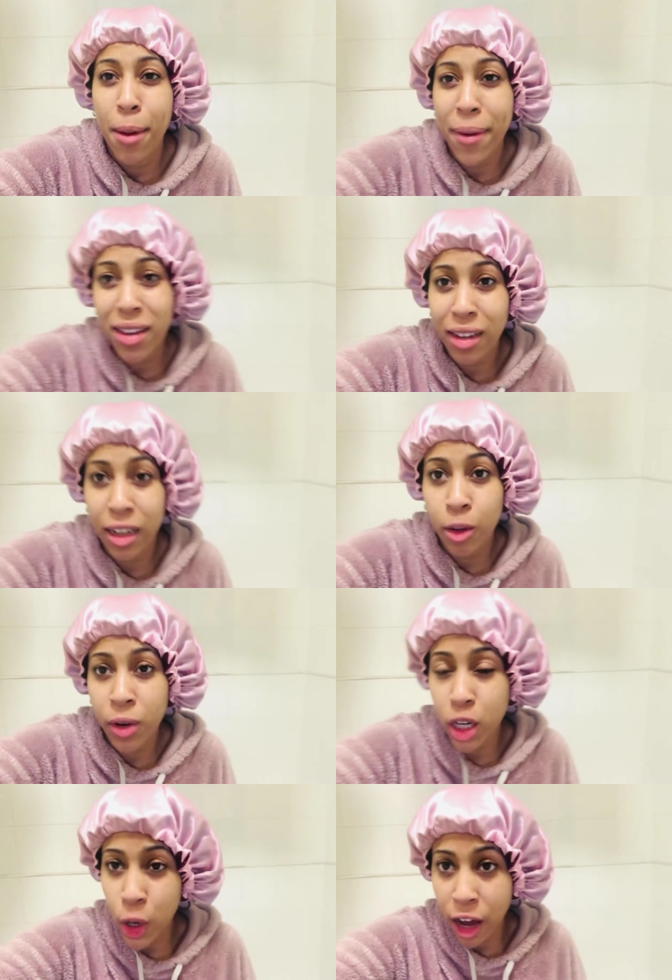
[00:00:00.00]
but basically when
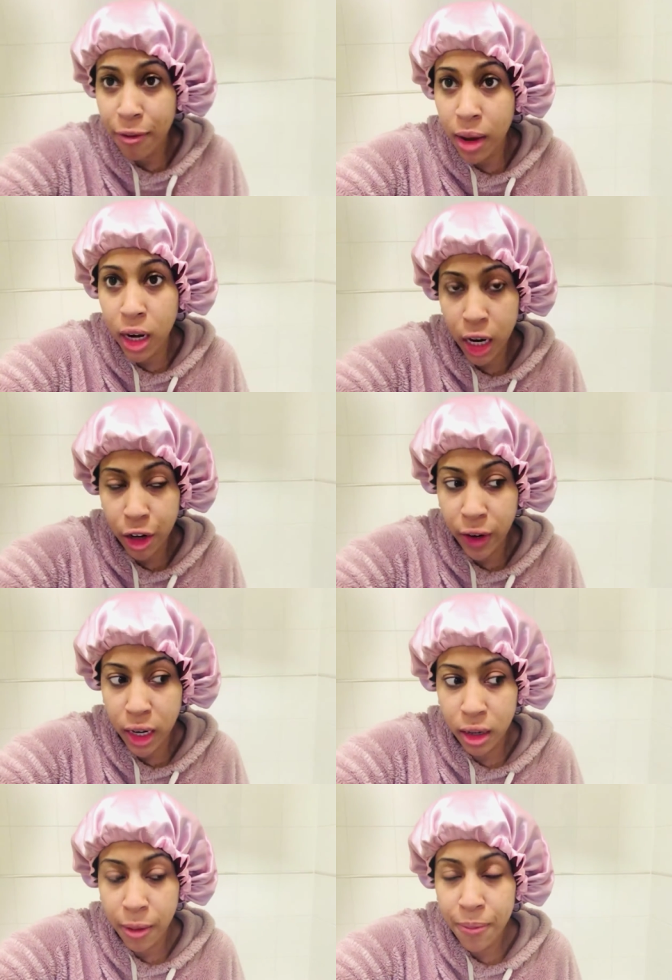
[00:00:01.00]
i don't have my liner
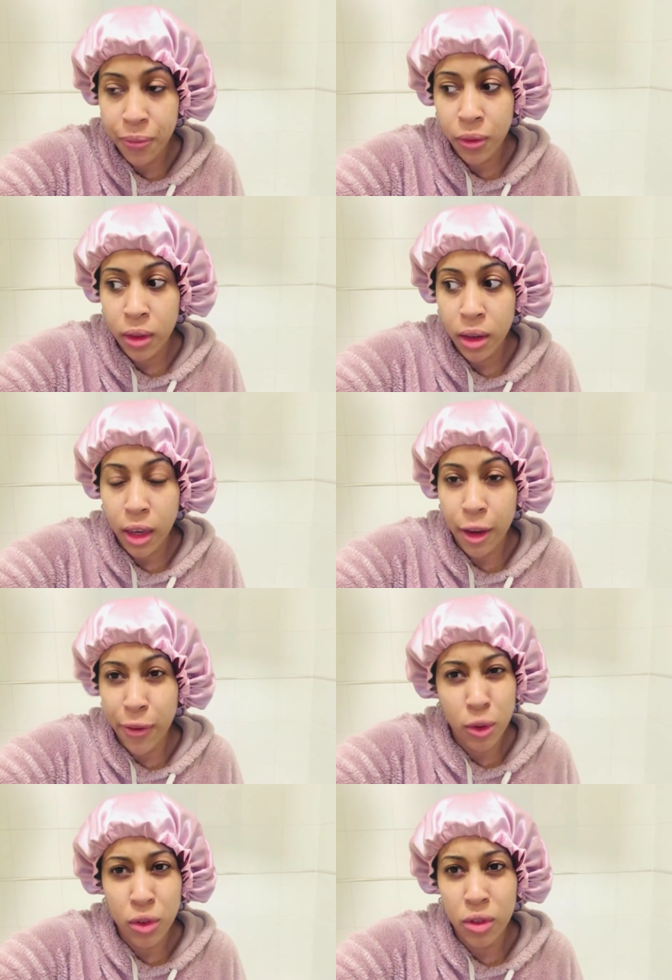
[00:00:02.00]
in it
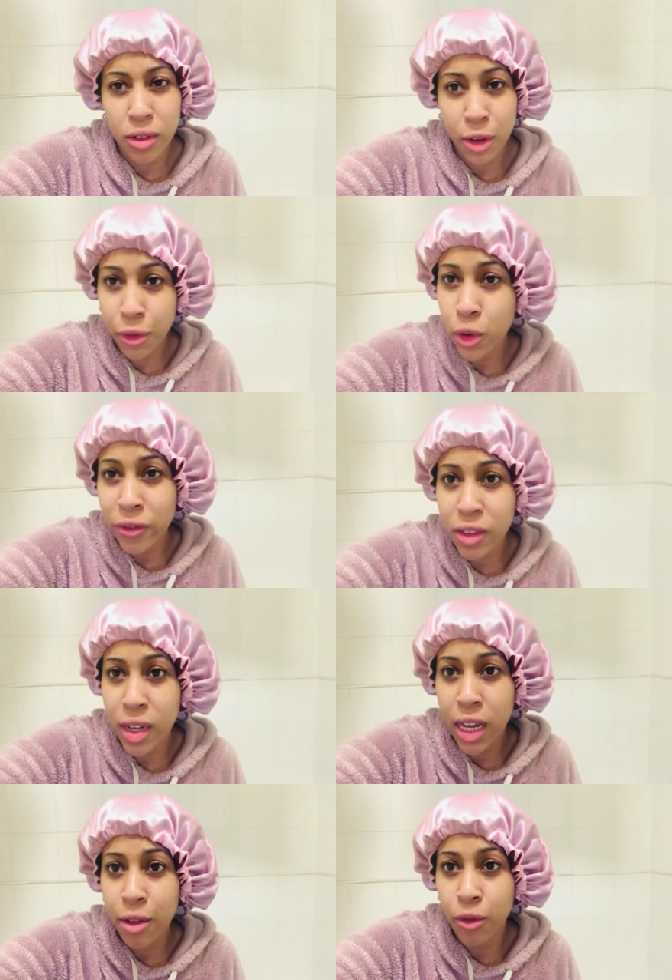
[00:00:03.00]
feels different
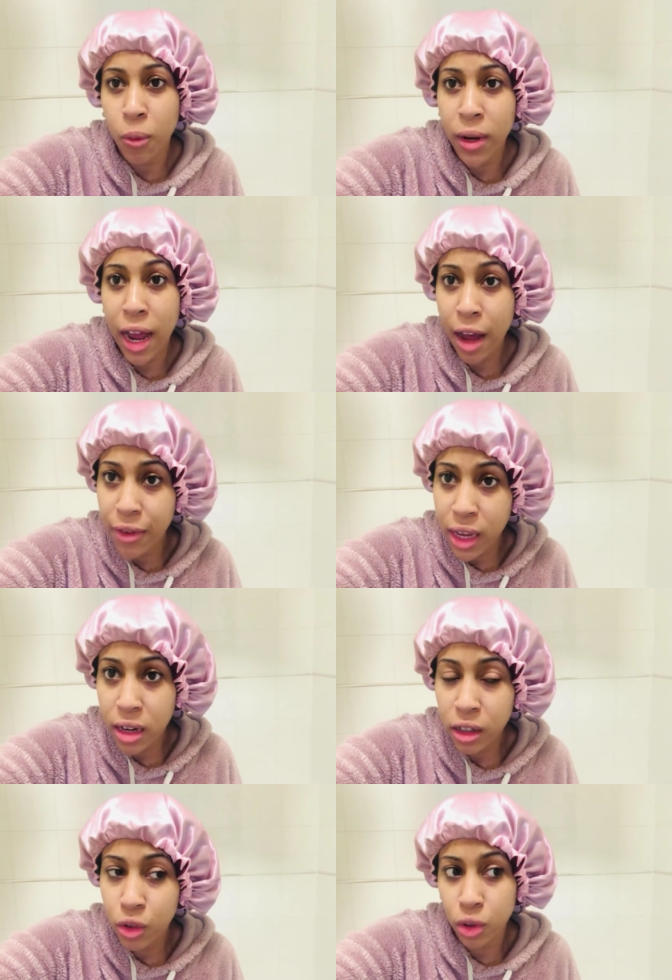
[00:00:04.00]
obviously from when i have it
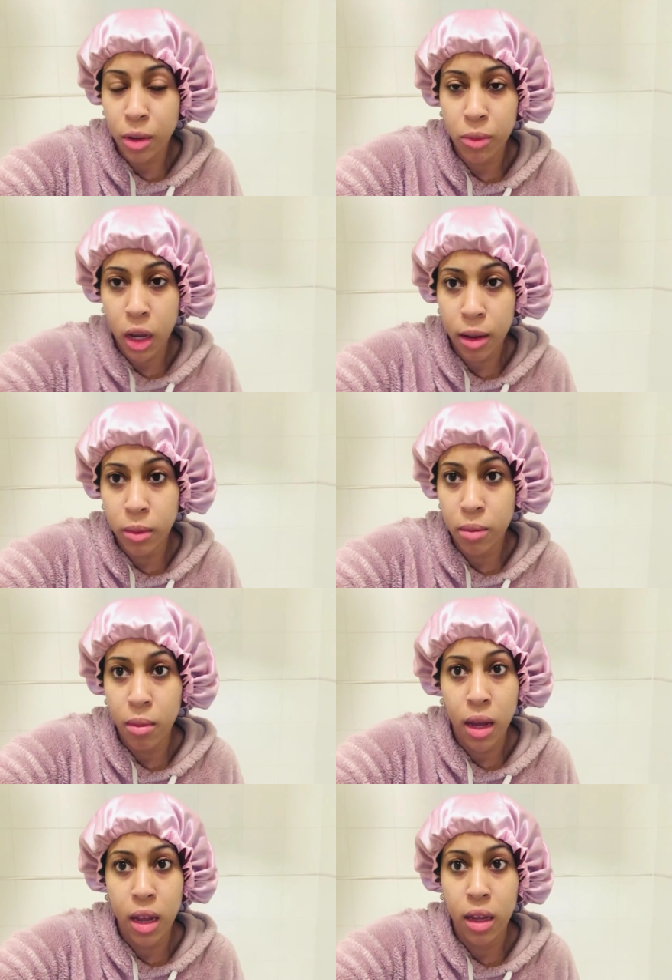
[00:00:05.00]
in so sometimes
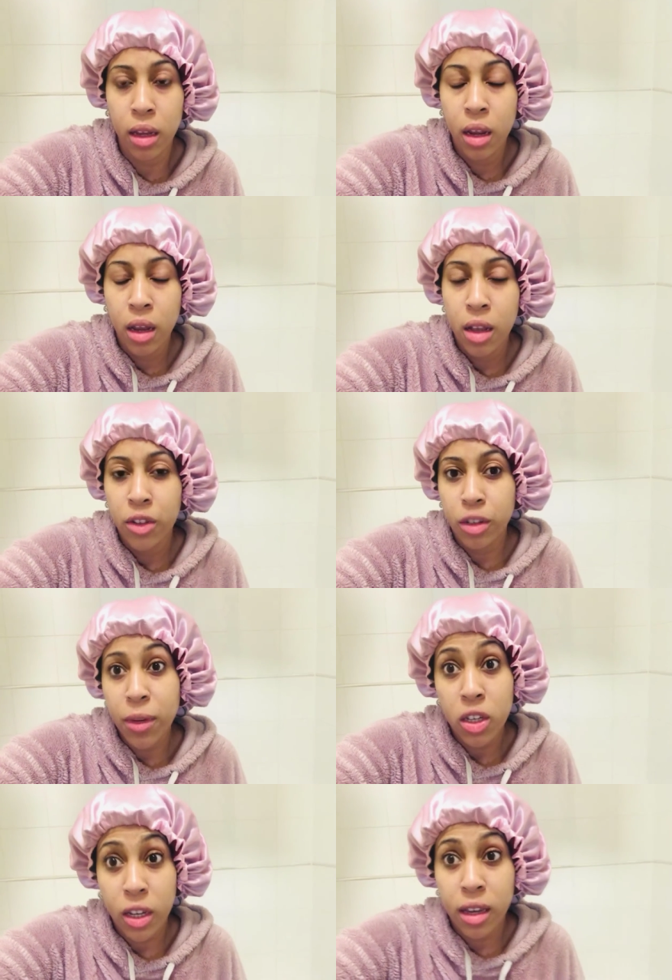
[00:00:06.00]
my
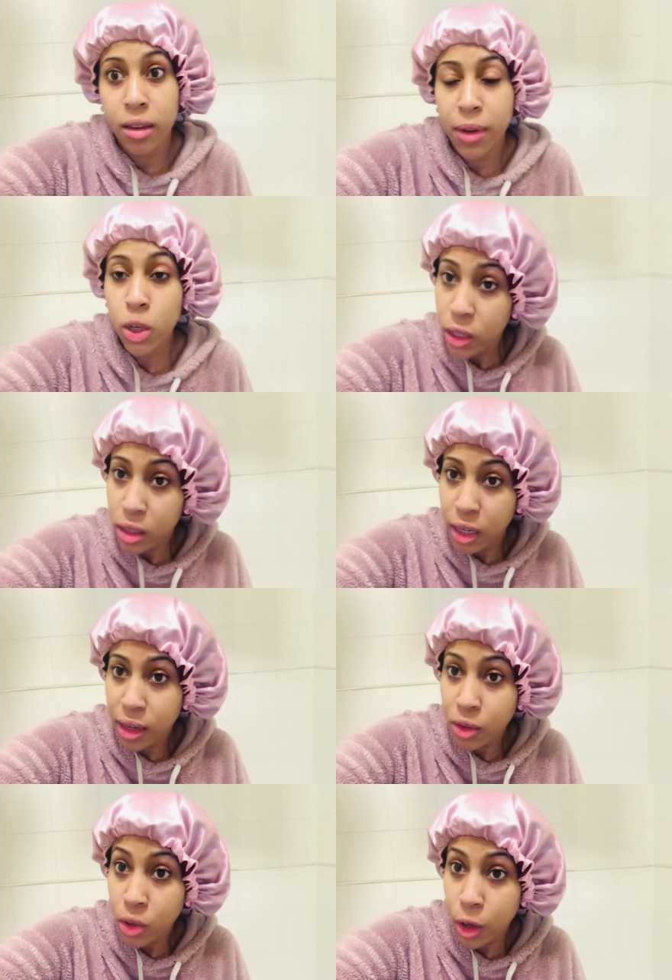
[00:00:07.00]
speech gets a bit
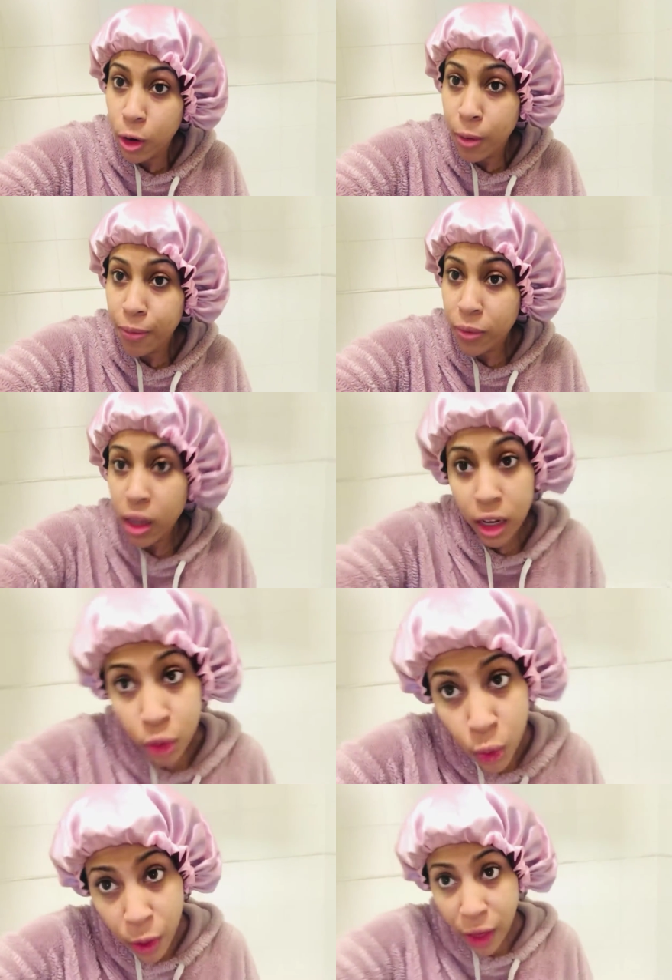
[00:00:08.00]
twisted so
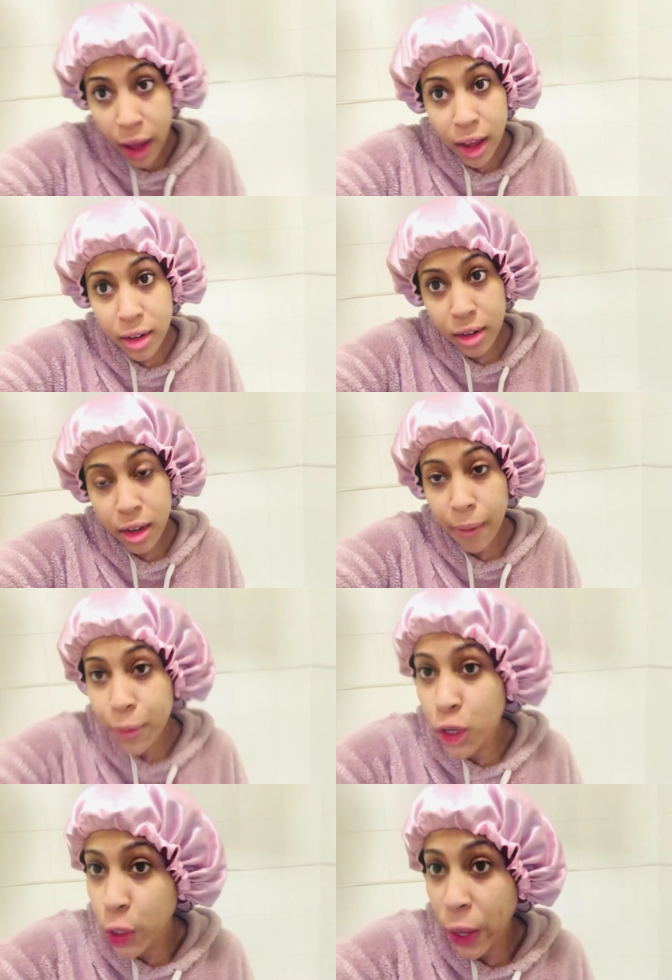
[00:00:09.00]
ignore that
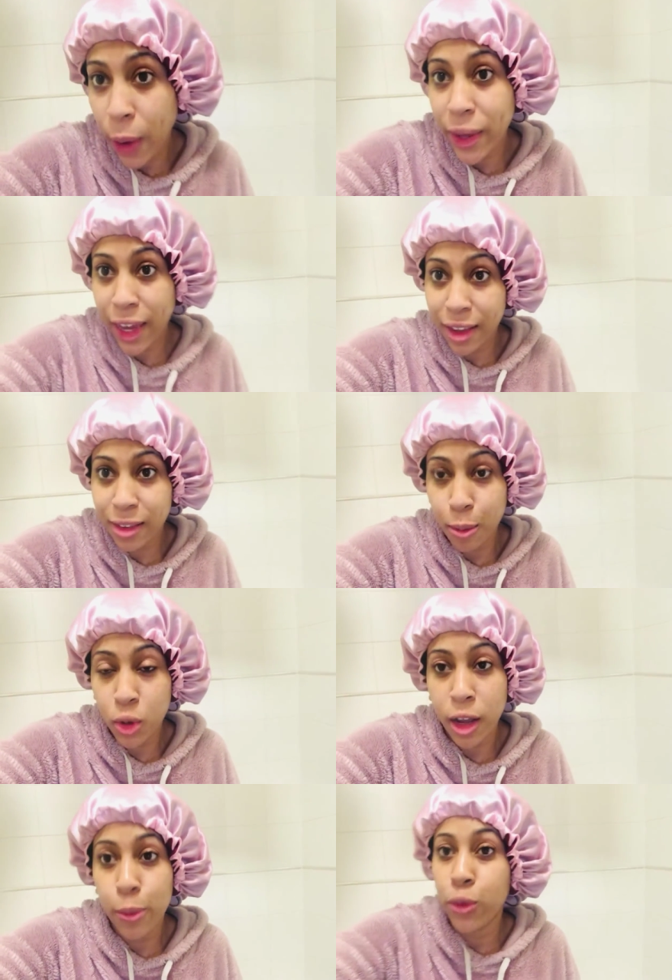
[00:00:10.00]
you know how it gets
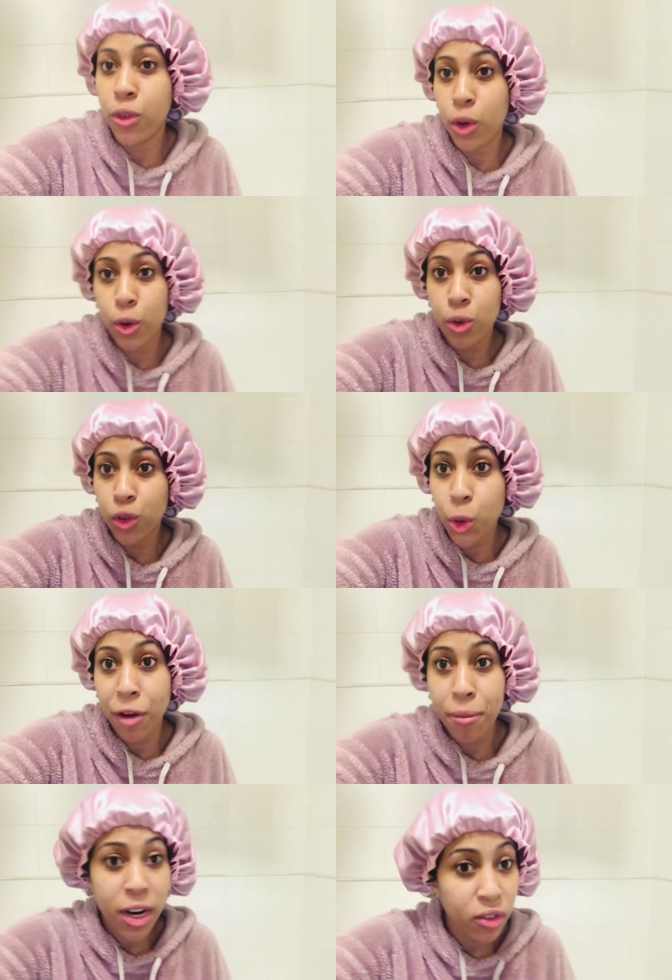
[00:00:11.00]
sometimes for those who have
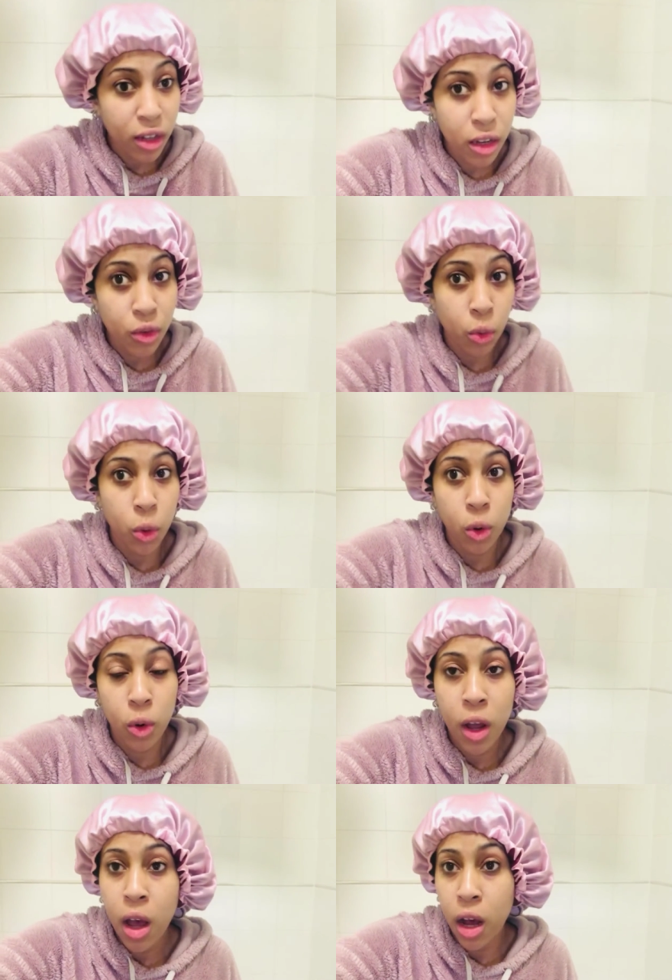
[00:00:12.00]
braces or
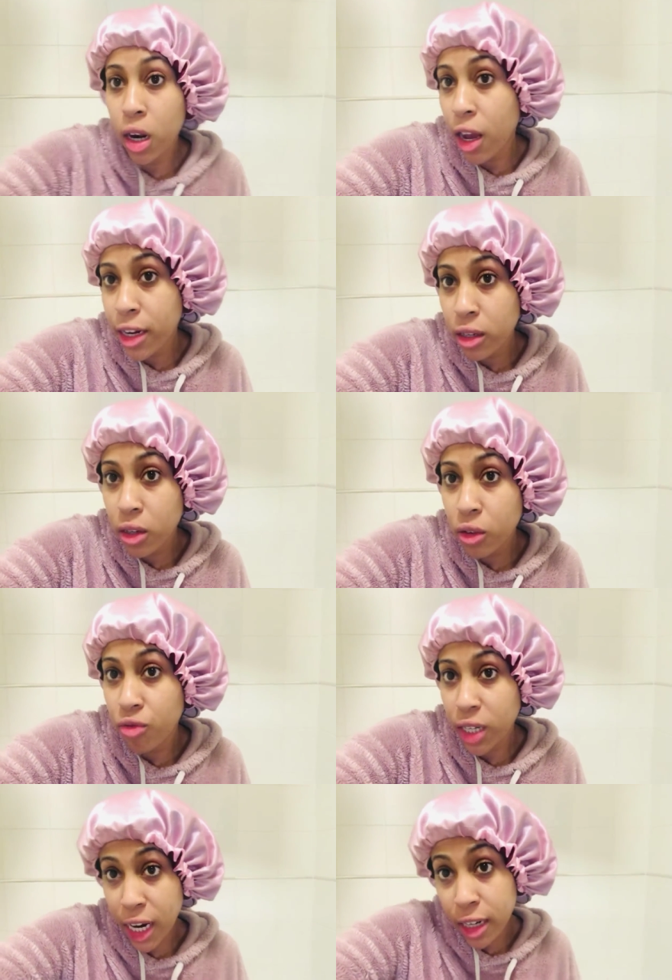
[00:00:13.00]
aligners
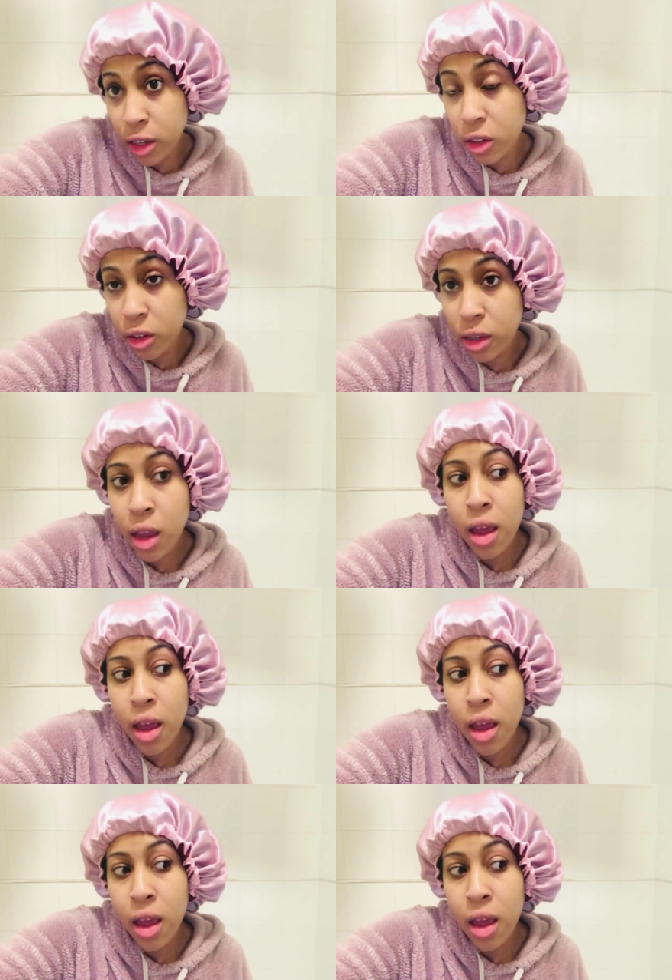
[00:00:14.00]
retainers